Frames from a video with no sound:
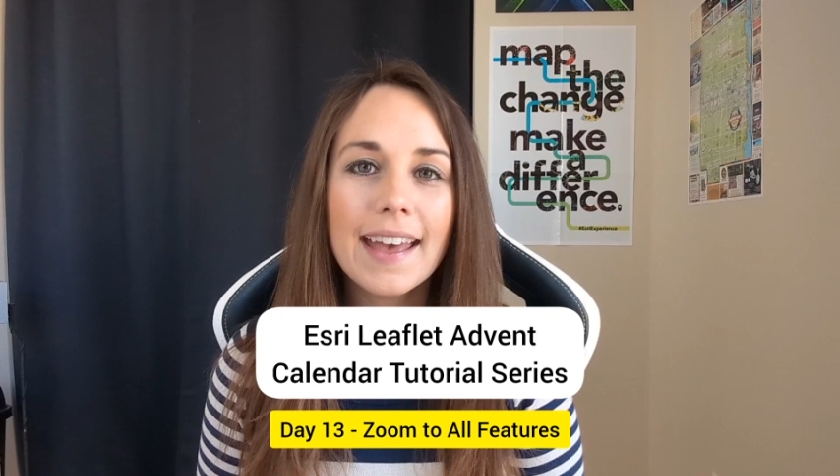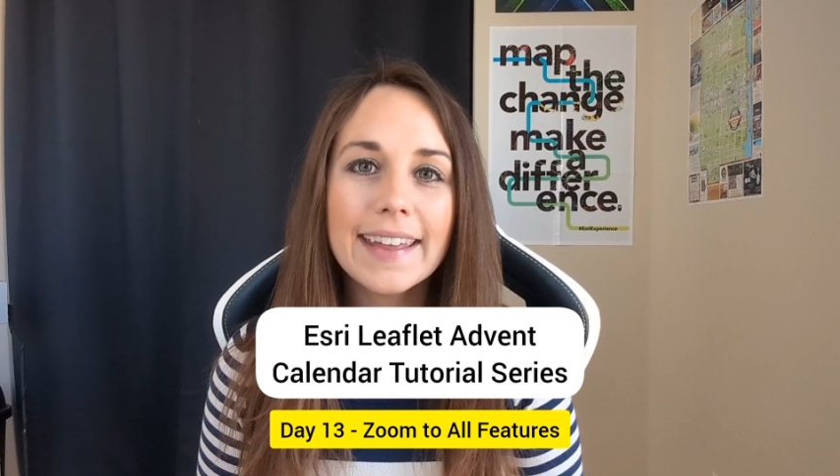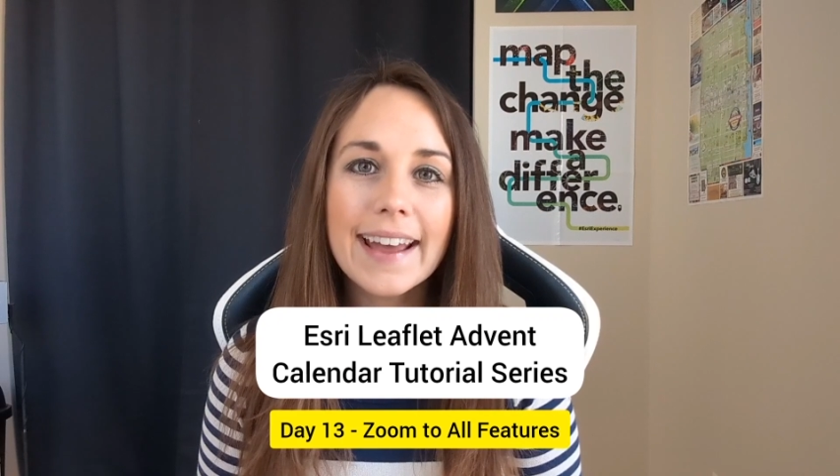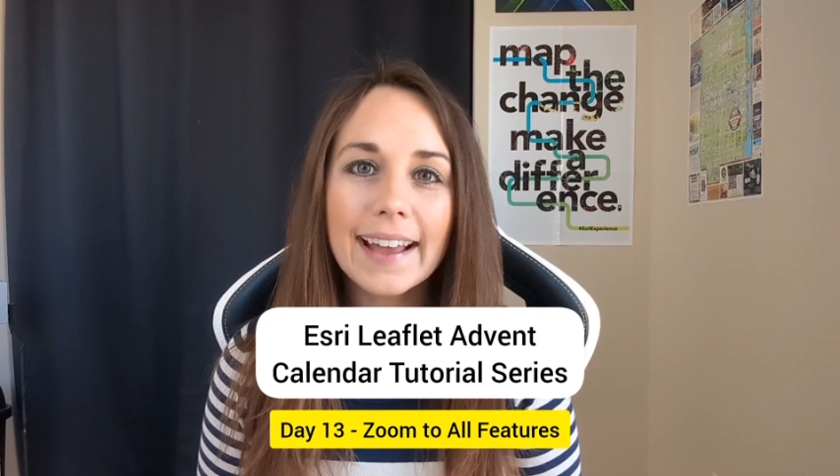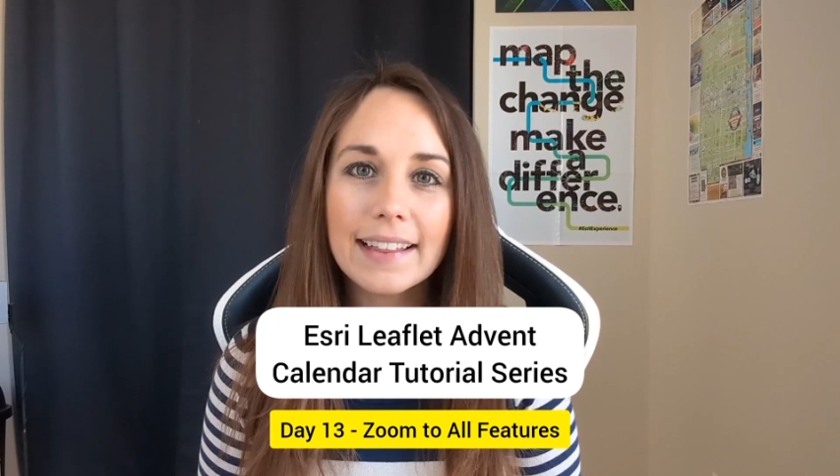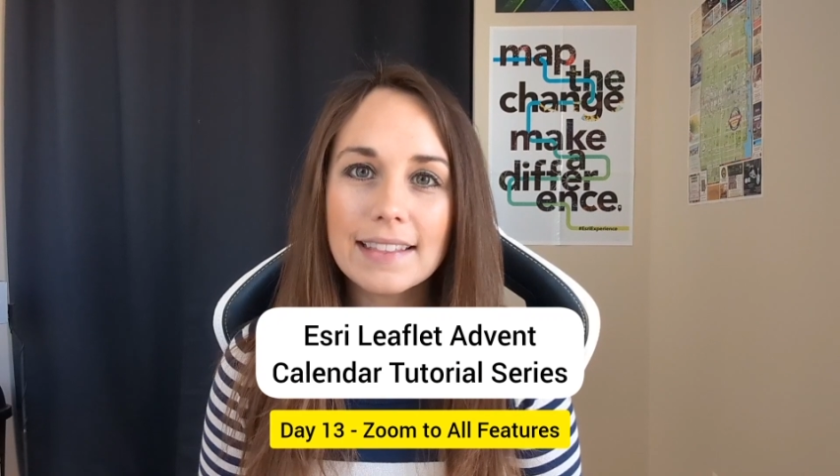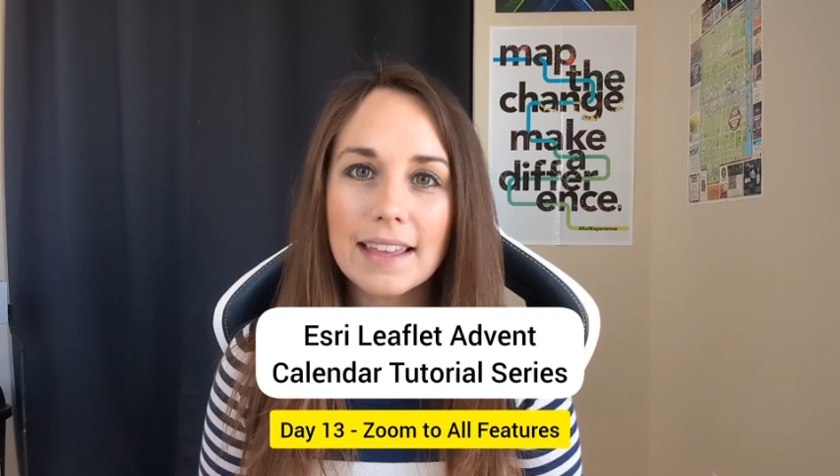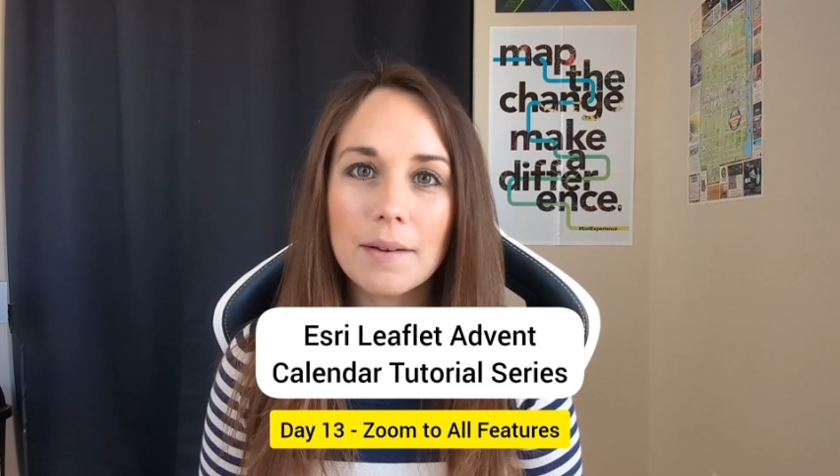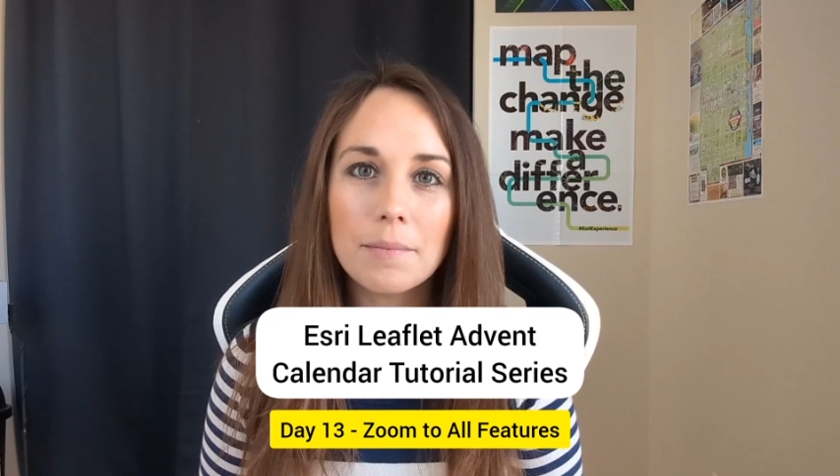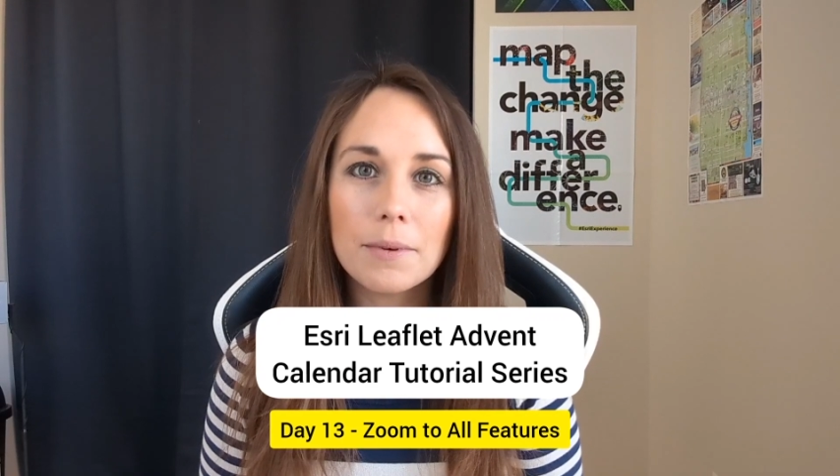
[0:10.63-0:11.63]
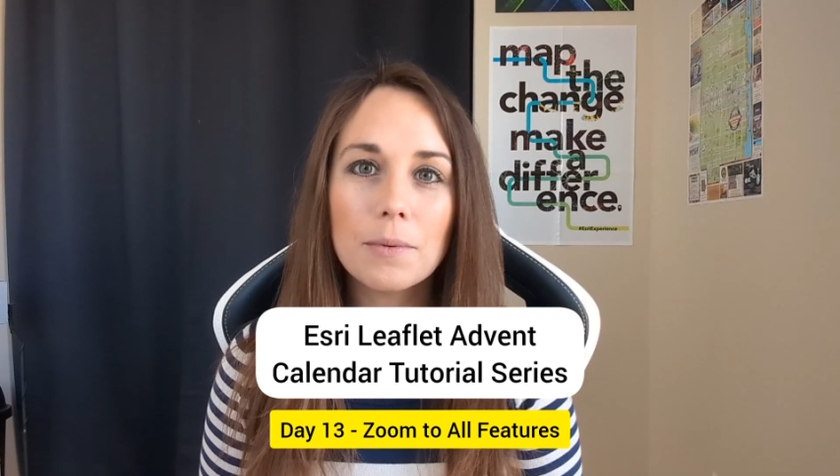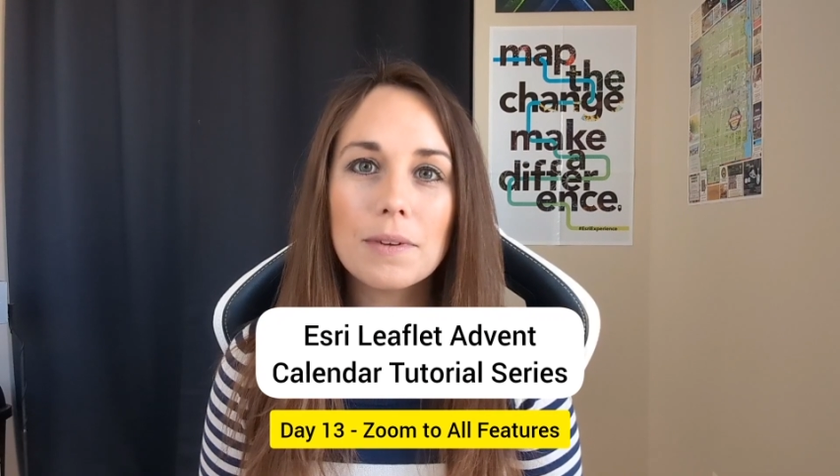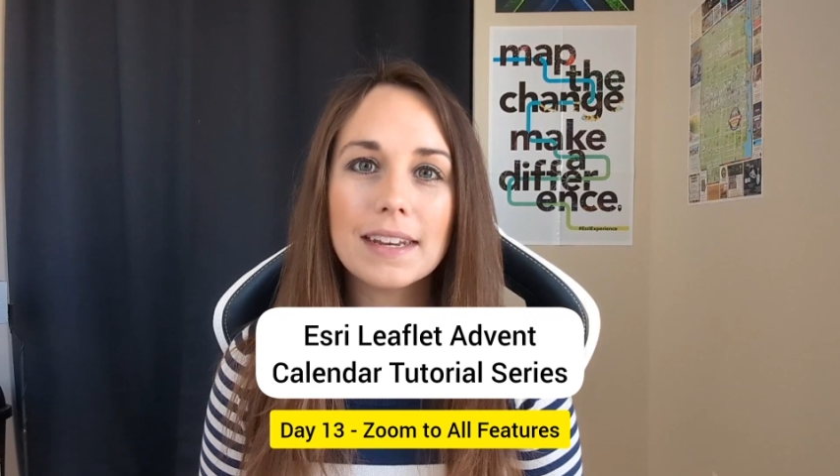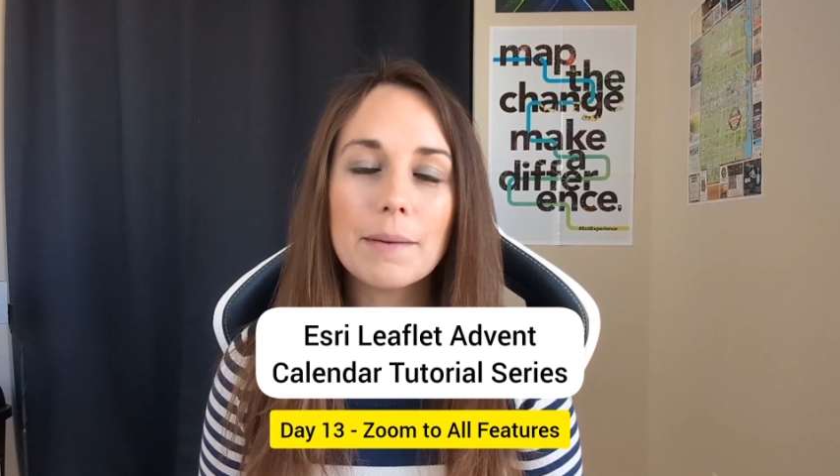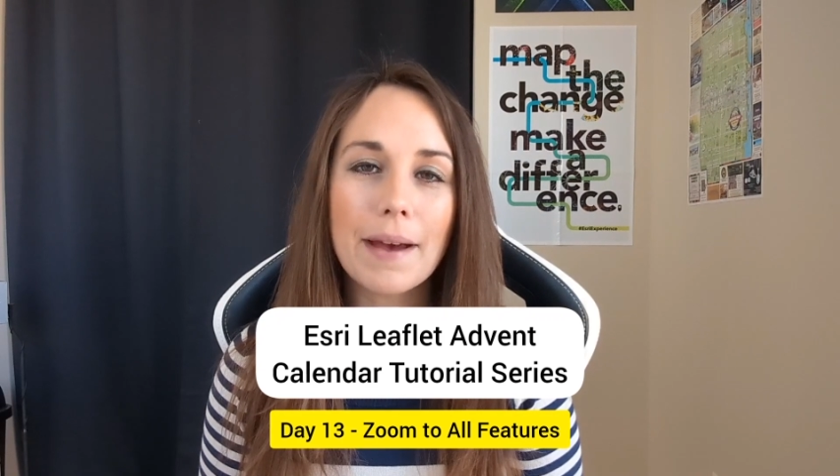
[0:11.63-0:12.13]
and highlight them
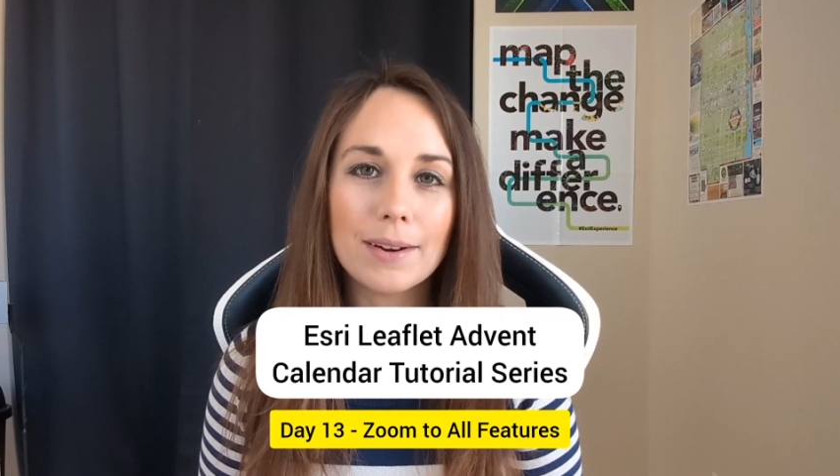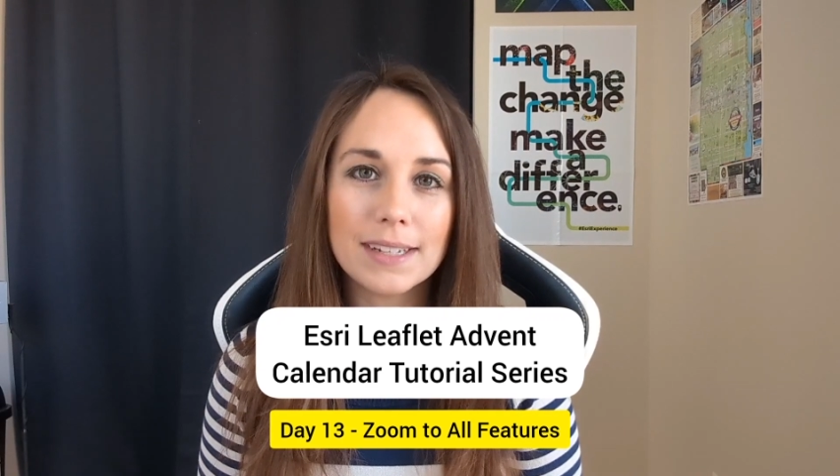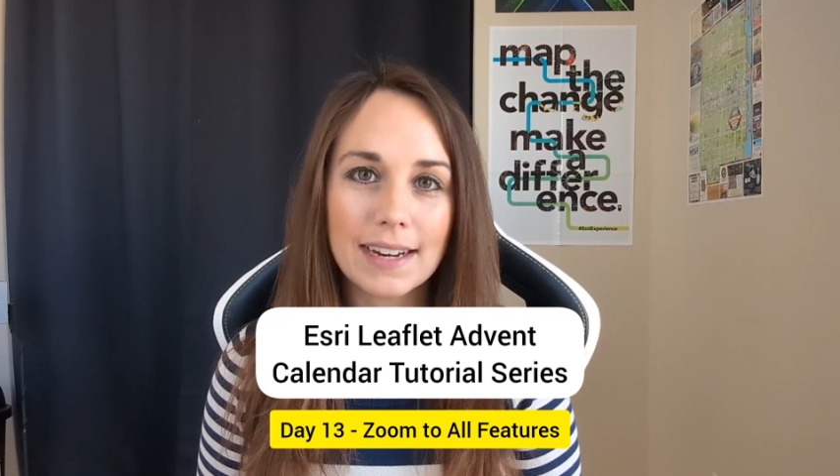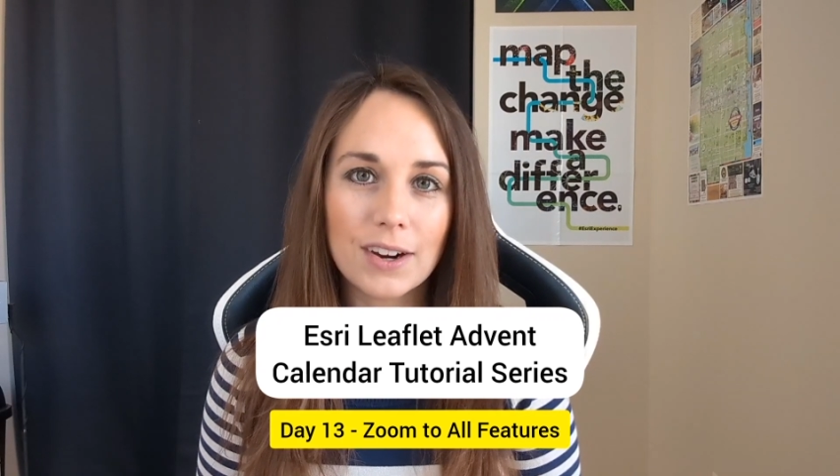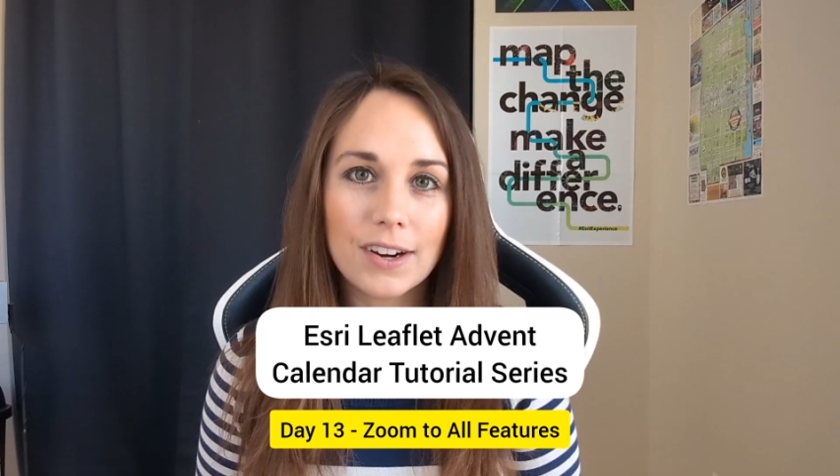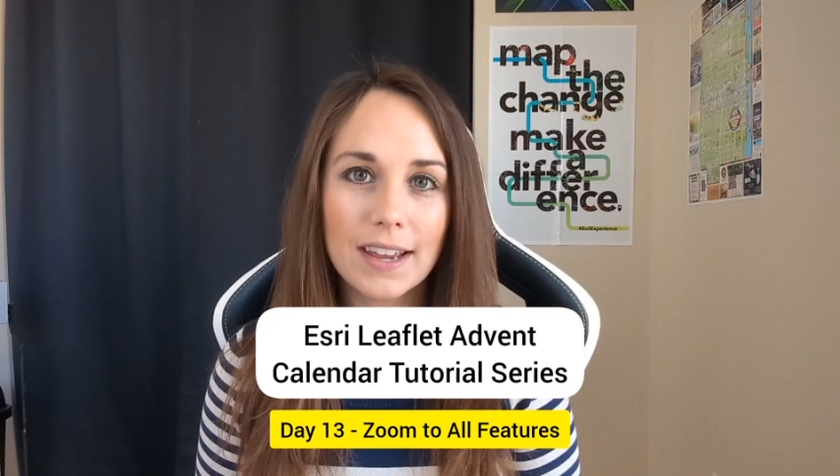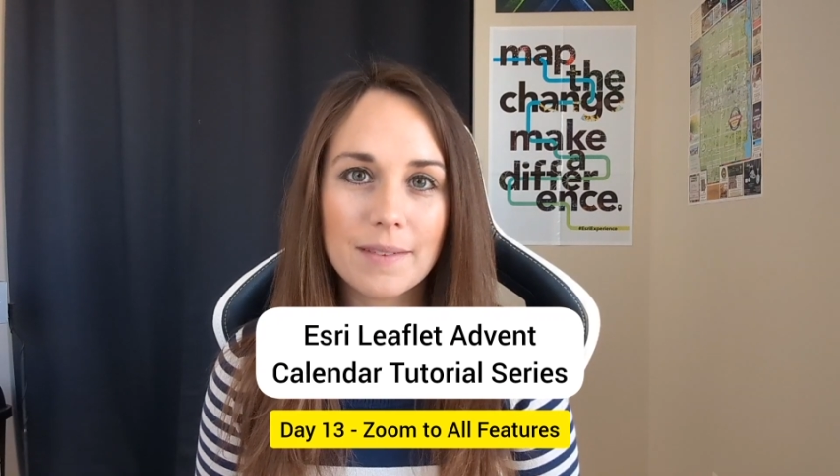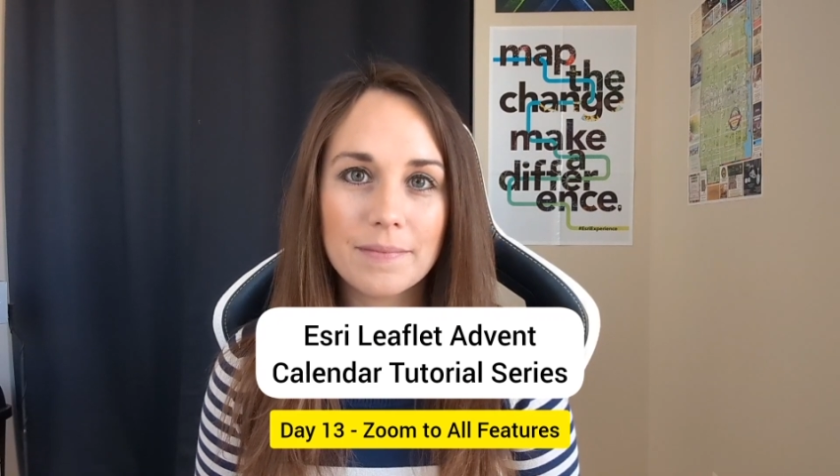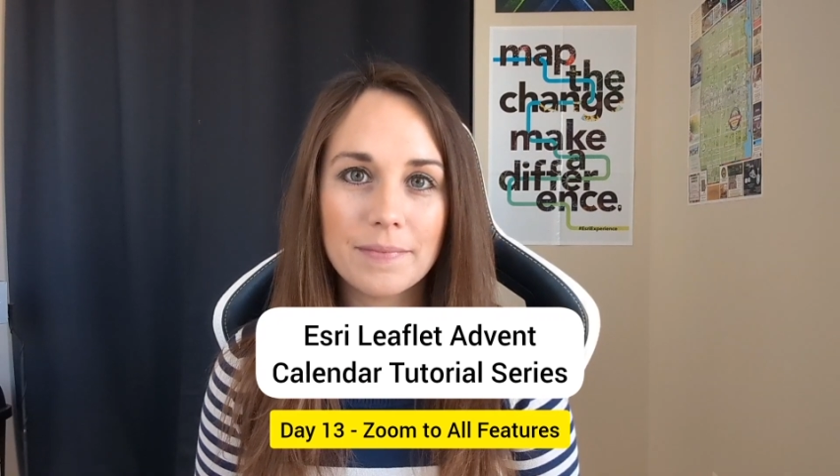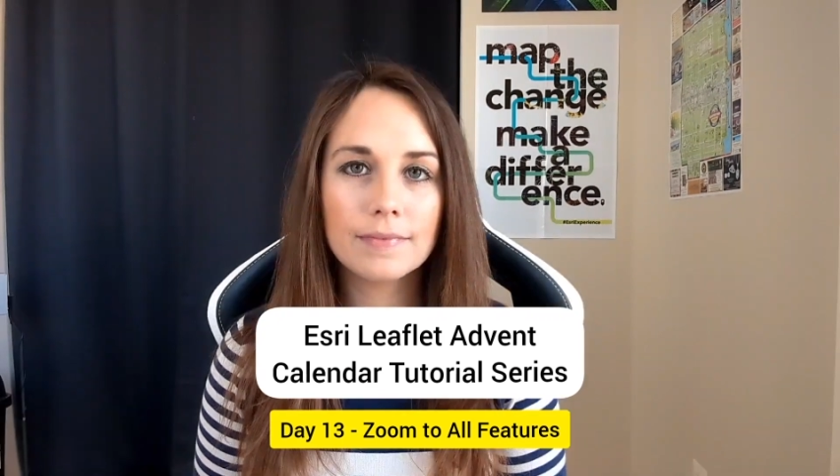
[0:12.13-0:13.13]
within a bounded area.